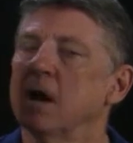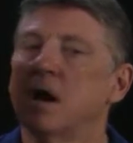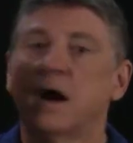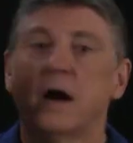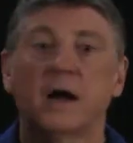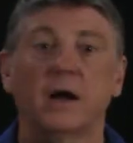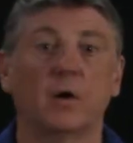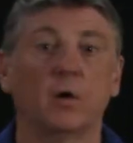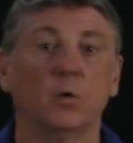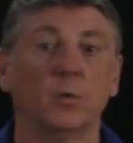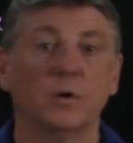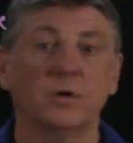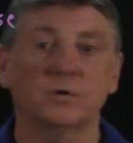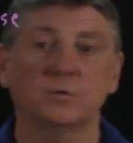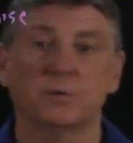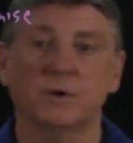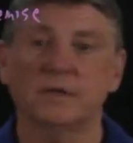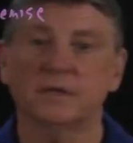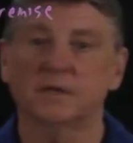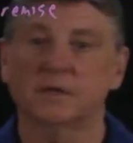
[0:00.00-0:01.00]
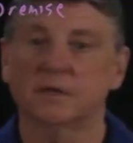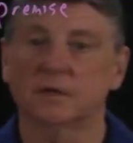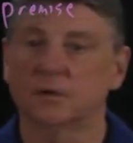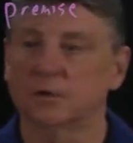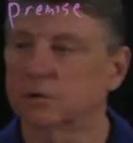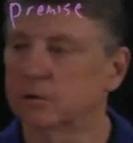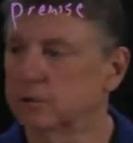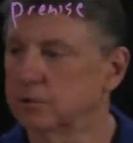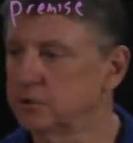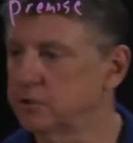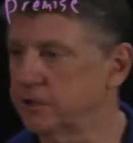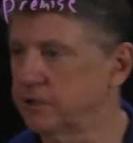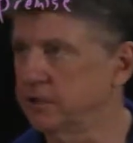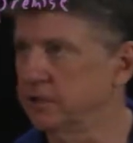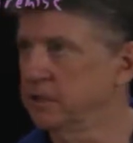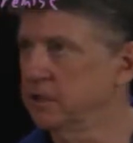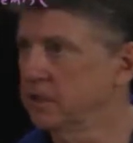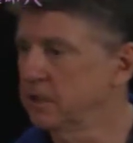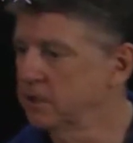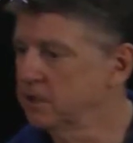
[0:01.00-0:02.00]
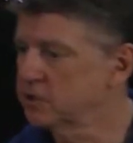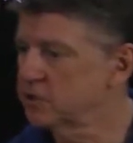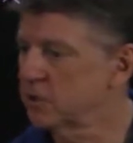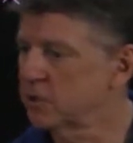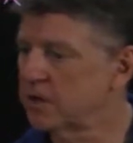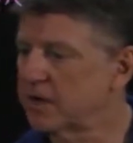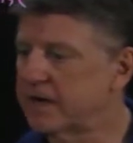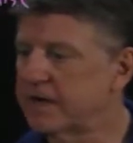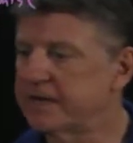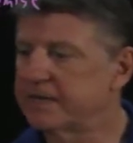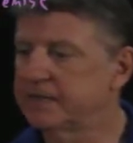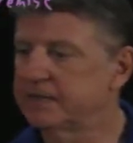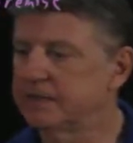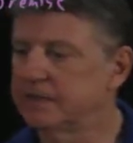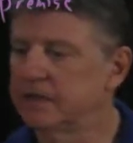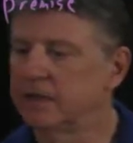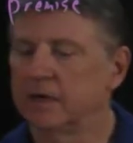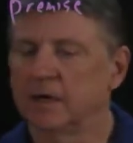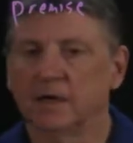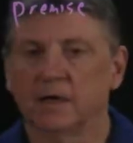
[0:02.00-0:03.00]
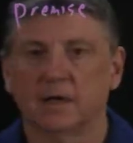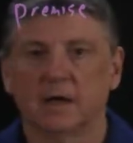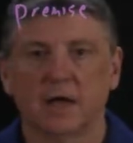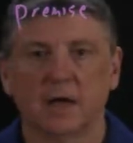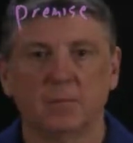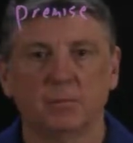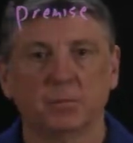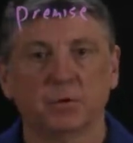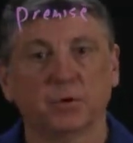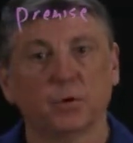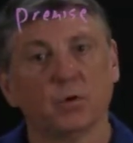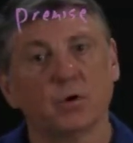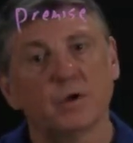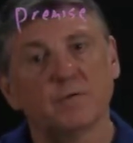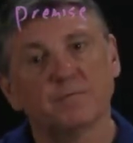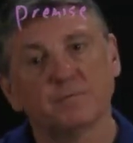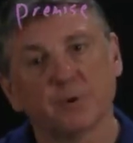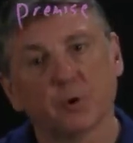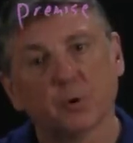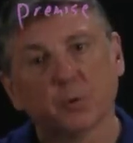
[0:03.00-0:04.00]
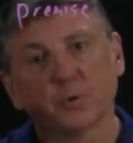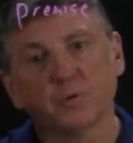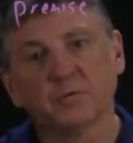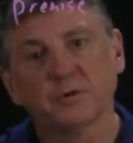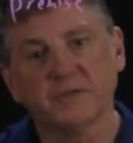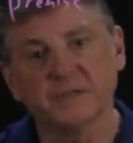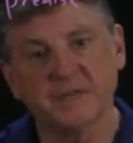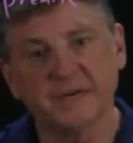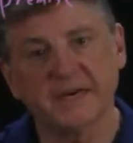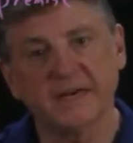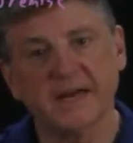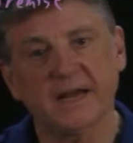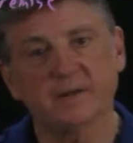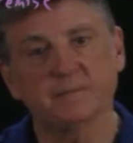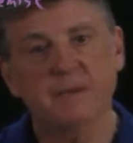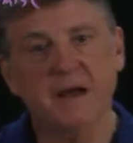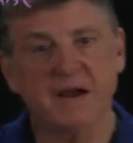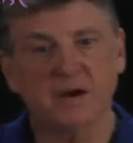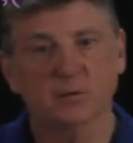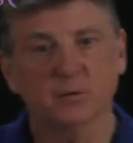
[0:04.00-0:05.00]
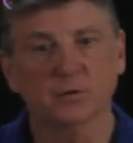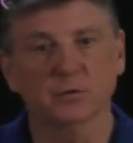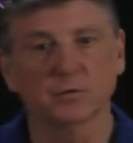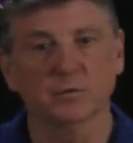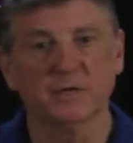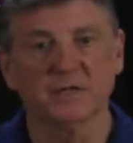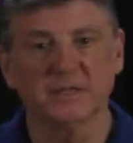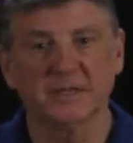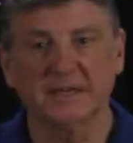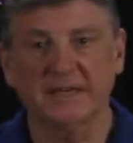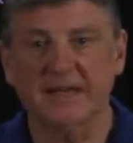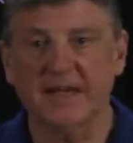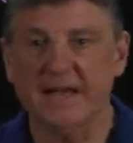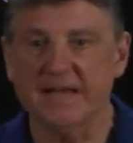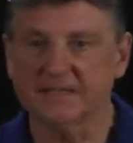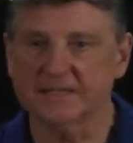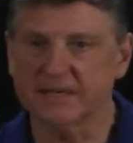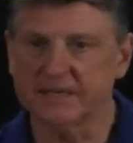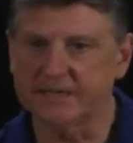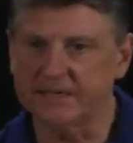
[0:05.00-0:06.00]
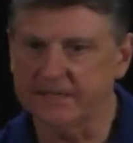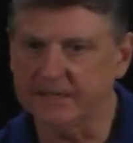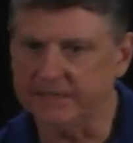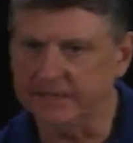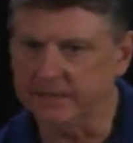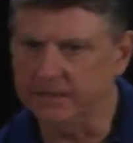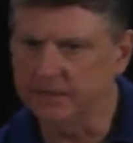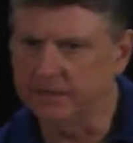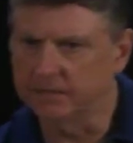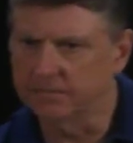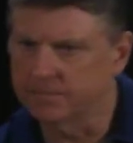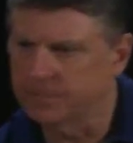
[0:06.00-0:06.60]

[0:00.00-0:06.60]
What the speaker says: I always write the conclusion so that I can employ forward reasoning and backward reasoning as I need.